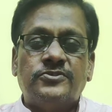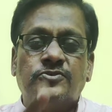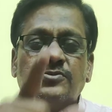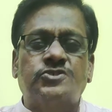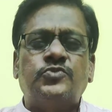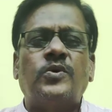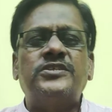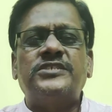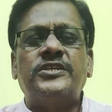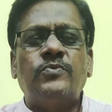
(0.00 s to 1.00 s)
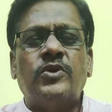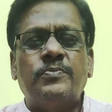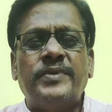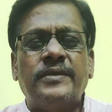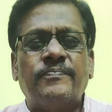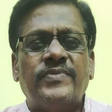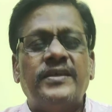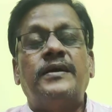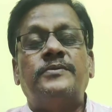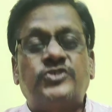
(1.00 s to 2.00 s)
Choose what is that you want to be.
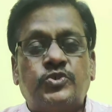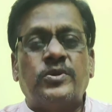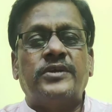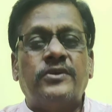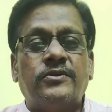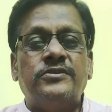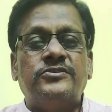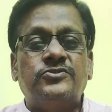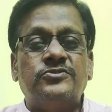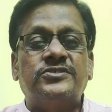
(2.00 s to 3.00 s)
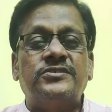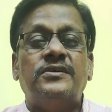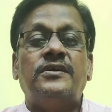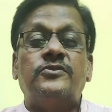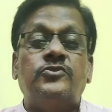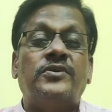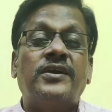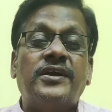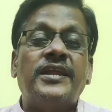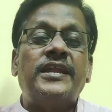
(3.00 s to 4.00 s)
Sure, you're going to choose
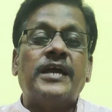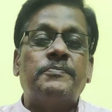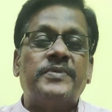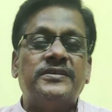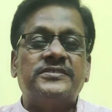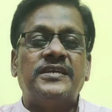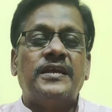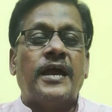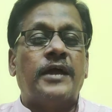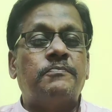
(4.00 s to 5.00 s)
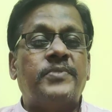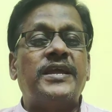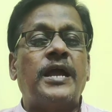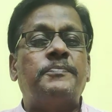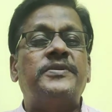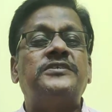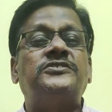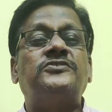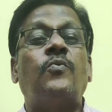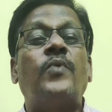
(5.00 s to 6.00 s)
to create happiness and bring
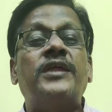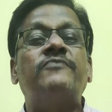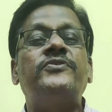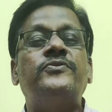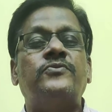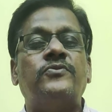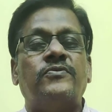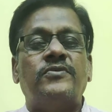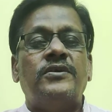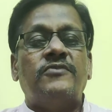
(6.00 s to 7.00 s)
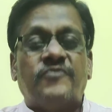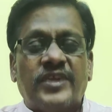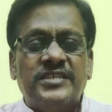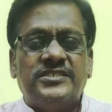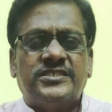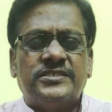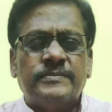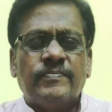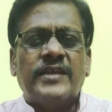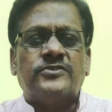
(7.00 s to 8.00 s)
happiness wherever you go. Friends,
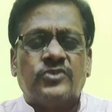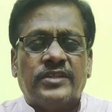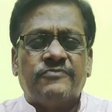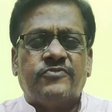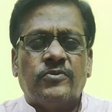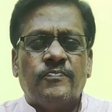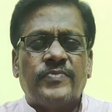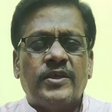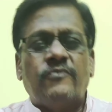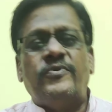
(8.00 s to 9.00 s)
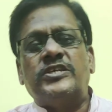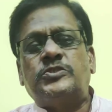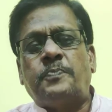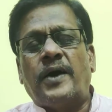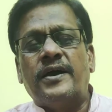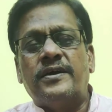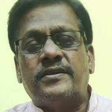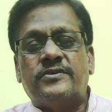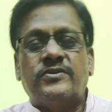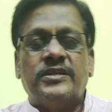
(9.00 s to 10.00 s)
so therefore, we
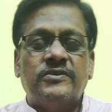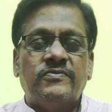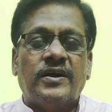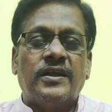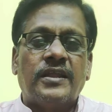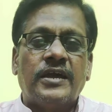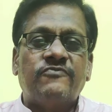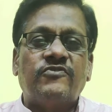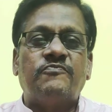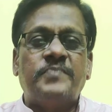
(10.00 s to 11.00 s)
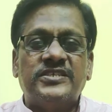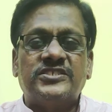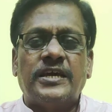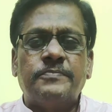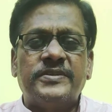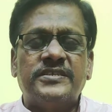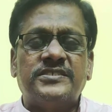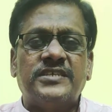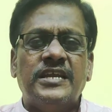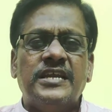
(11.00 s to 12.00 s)
aspire to live a life of peace and
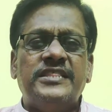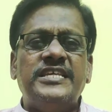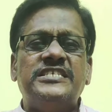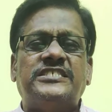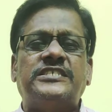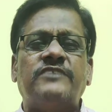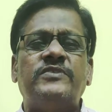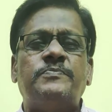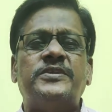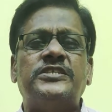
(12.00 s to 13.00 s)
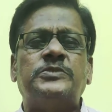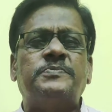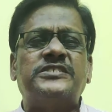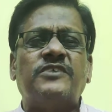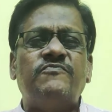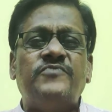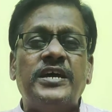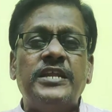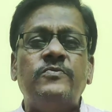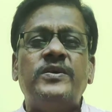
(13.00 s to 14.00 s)
happiness. These seven principles are
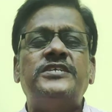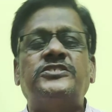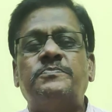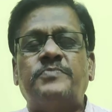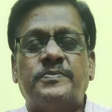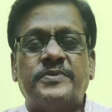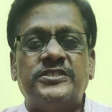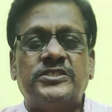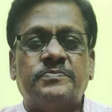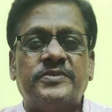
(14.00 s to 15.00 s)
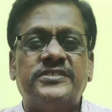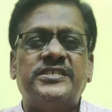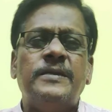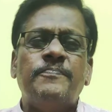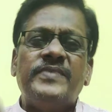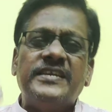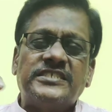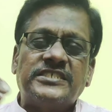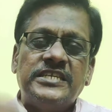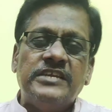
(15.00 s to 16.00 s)
very, very simple principles.
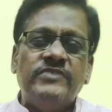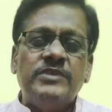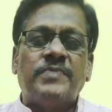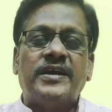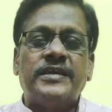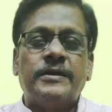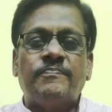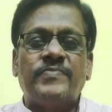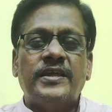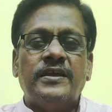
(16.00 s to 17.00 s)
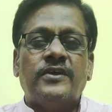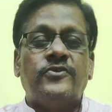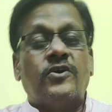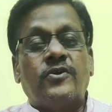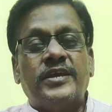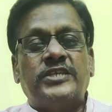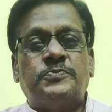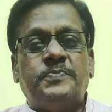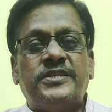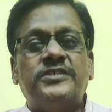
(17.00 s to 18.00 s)
Just living by them, you're going to
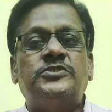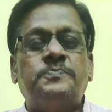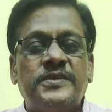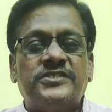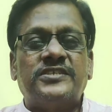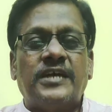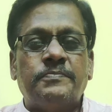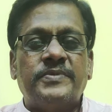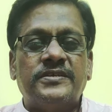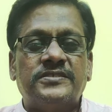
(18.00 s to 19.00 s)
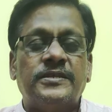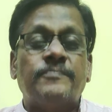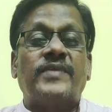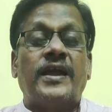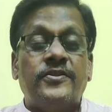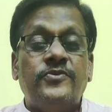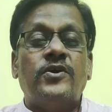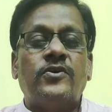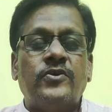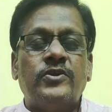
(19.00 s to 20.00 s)
experience peace and happiness, and
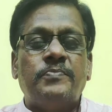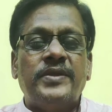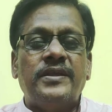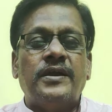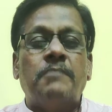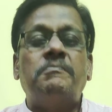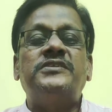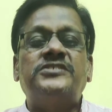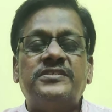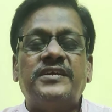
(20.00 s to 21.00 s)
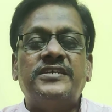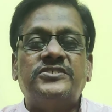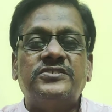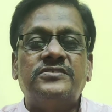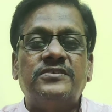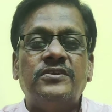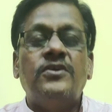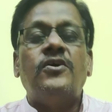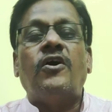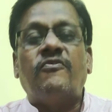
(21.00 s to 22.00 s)
you're going to be a merchandiser
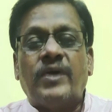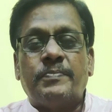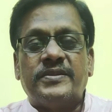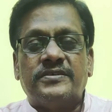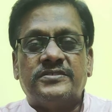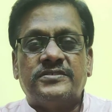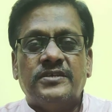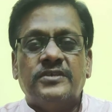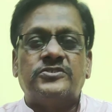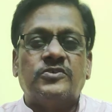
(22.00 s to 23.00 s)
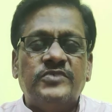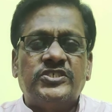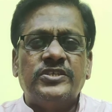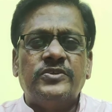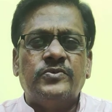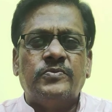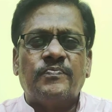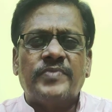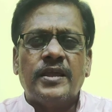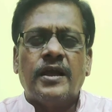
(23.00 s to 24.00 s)
of happiness. So, wishing
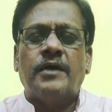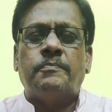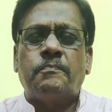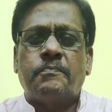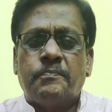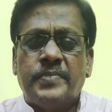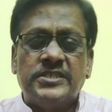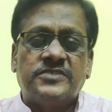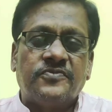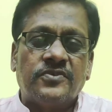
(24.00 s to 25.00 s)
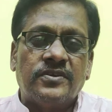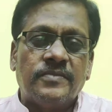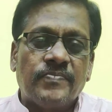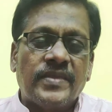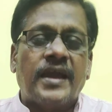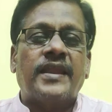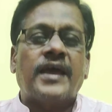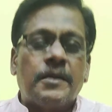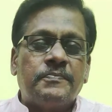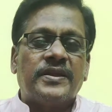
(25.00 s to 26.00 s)
you a peaceful and a
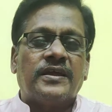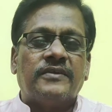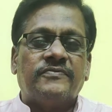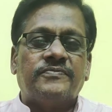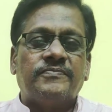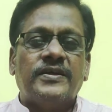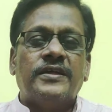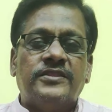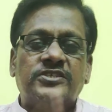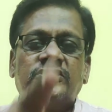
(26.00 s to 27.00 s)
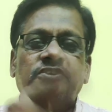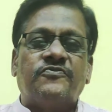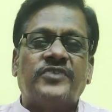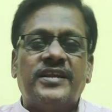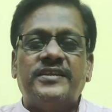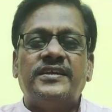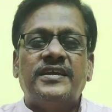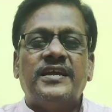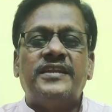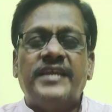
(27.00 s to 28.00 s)
happy life. This is your friend
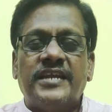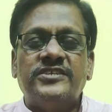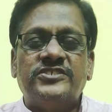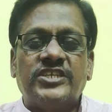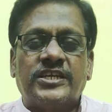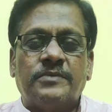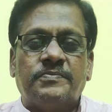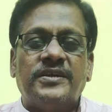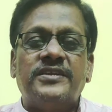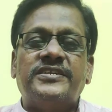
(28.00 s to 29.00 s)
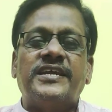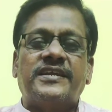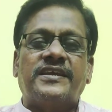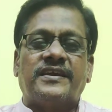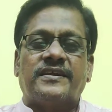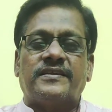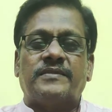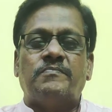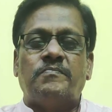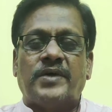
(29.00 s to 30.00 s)
Daniel Jacob. Take care.
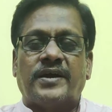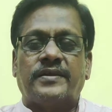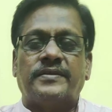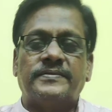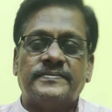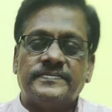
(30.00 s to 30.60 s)
Bye.